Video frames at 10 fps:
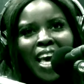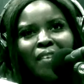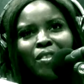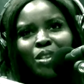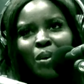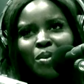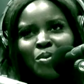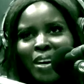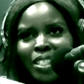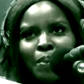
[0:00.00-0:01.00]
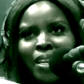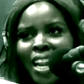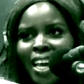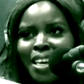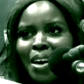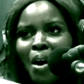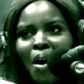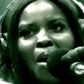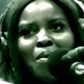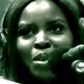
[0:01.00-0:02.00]
If not someone who has spent like
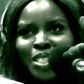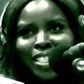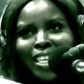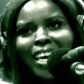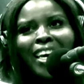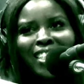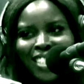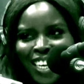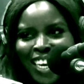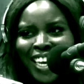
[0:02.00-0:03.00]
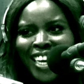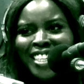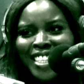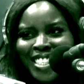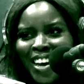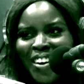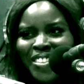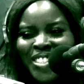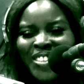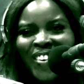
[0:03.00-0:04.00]
almost a decade in this
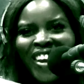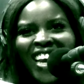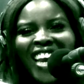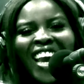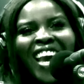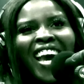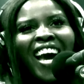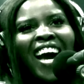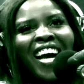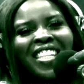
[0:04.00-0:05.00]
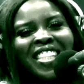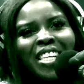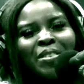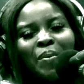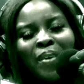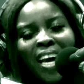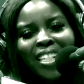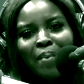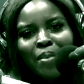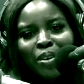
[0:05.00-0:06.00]
country." And that's why we
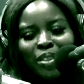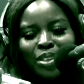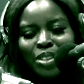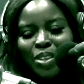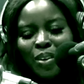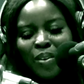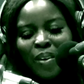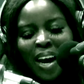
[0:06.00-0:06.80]
had Dami on the show.